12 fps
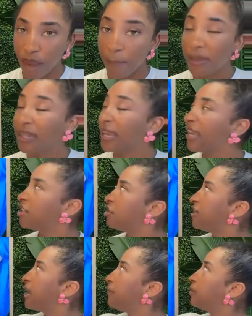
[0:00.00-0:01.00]
But the
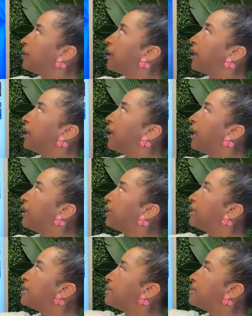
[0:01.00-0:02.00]
HD lipo that I like
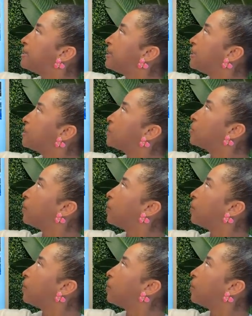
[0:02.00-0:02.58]
is this